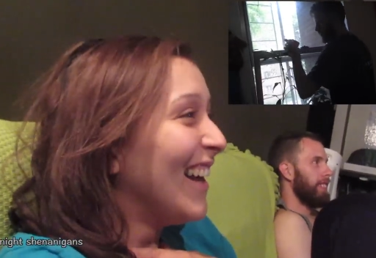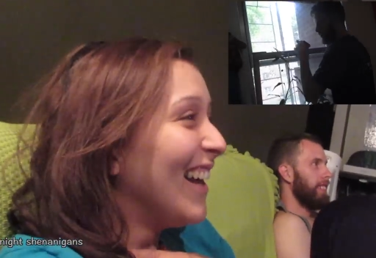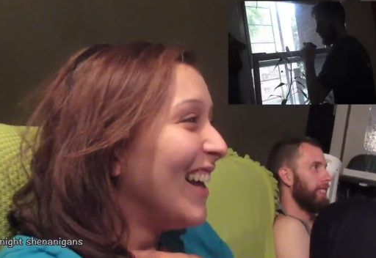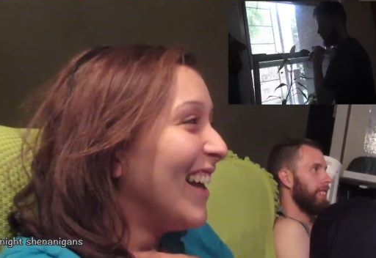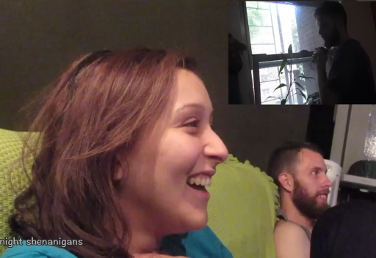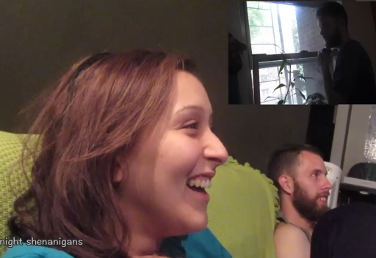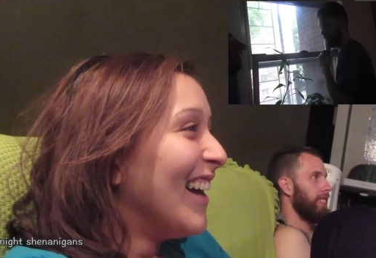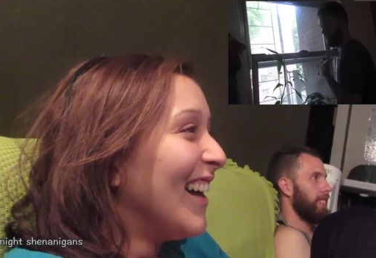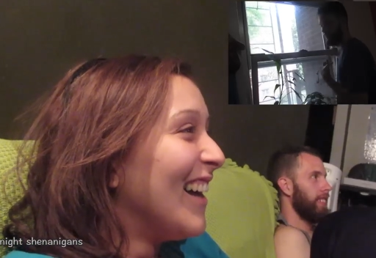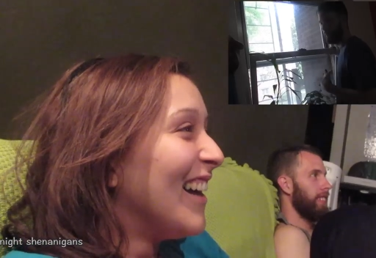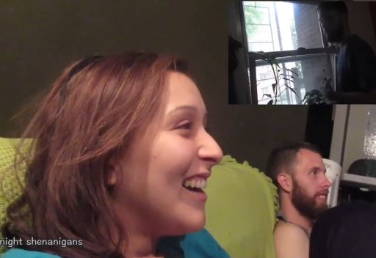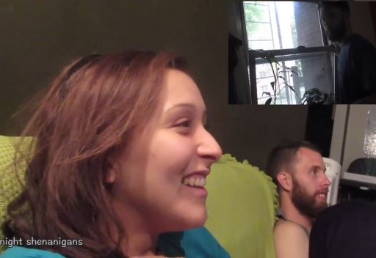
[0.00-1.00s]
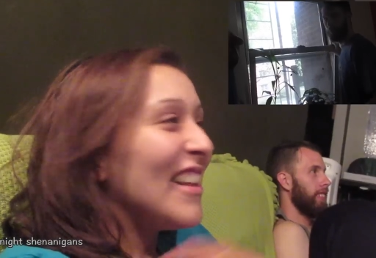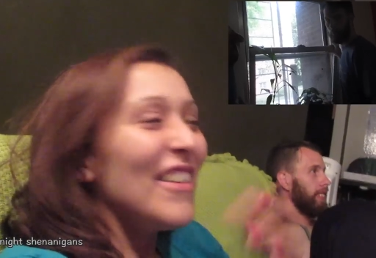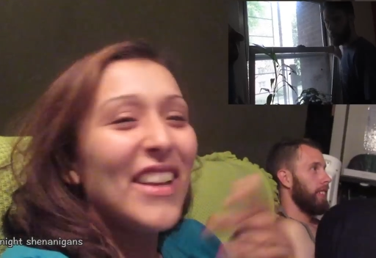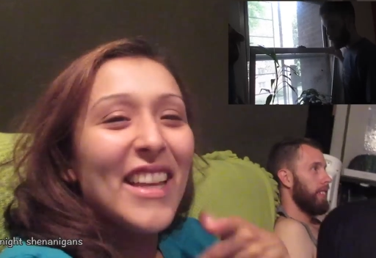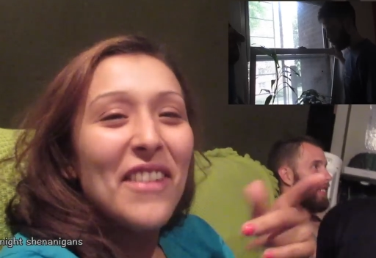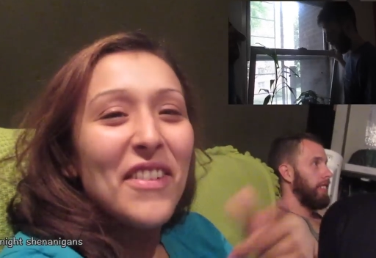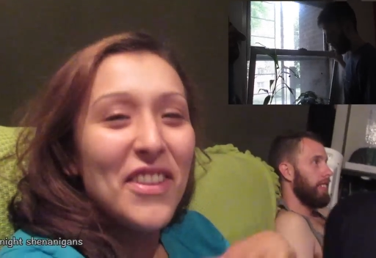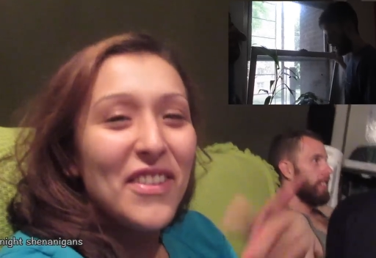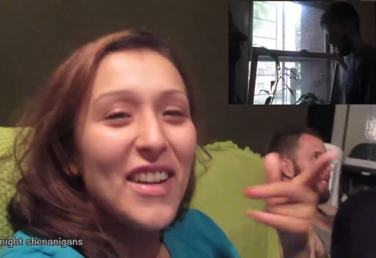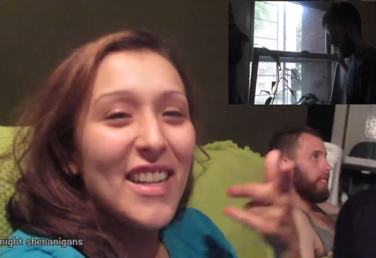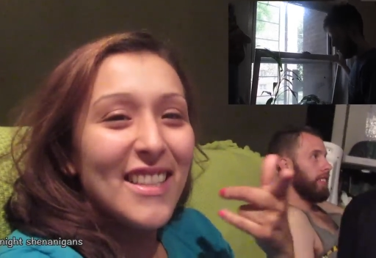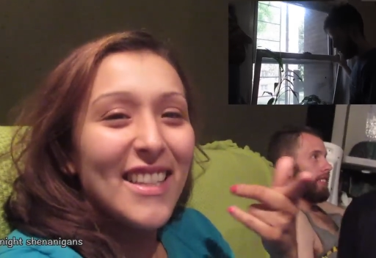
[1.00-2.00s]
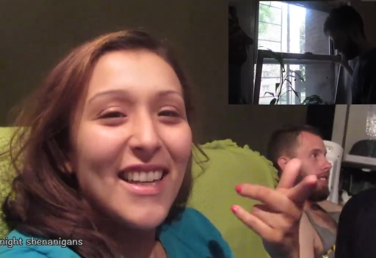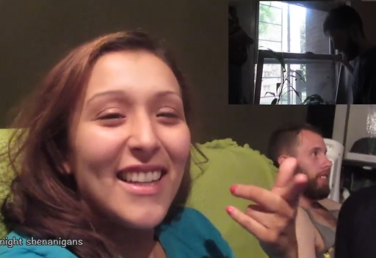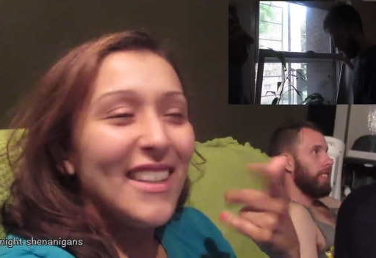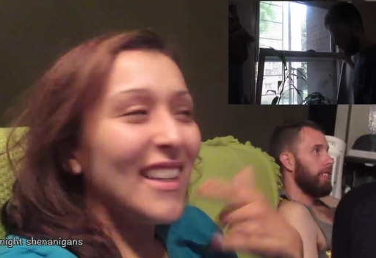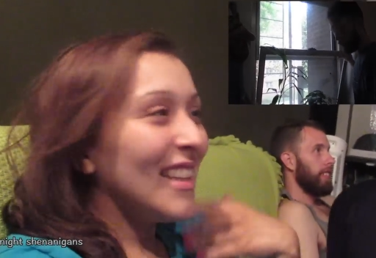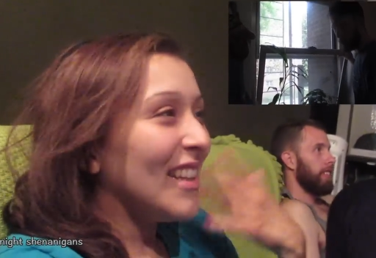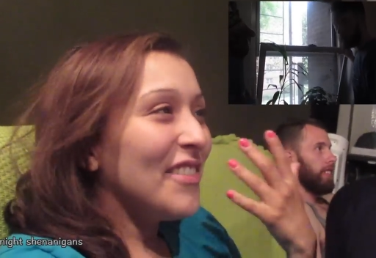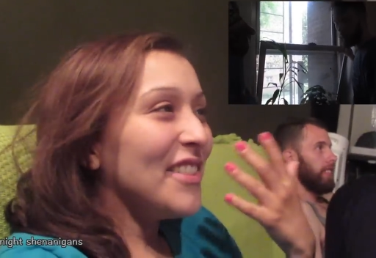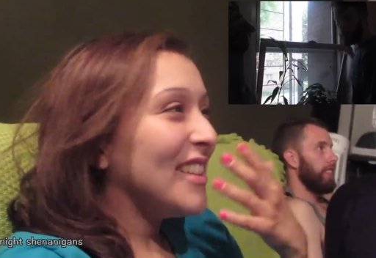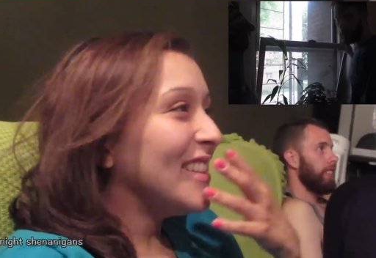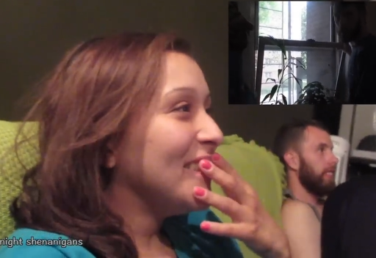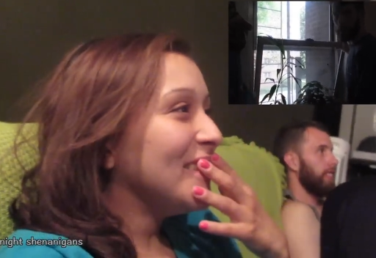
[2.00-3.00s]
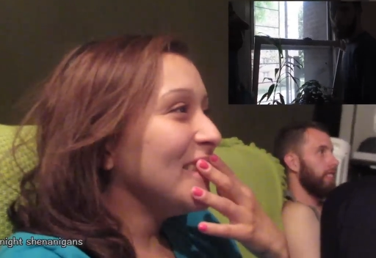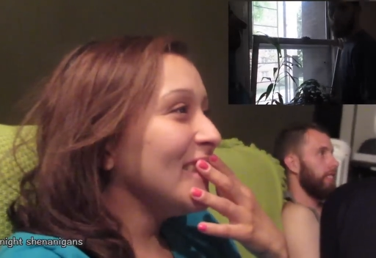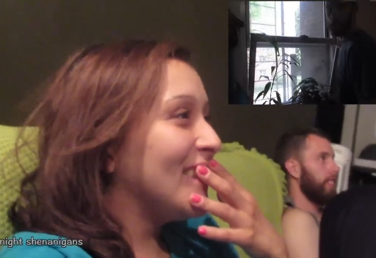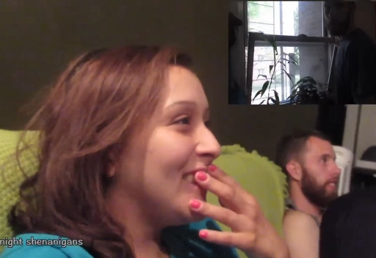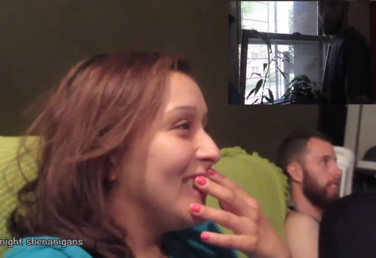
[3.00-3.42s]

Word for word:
Speaker 1: I'm not doing all that. No, I get what you guys get. I love it. I'm a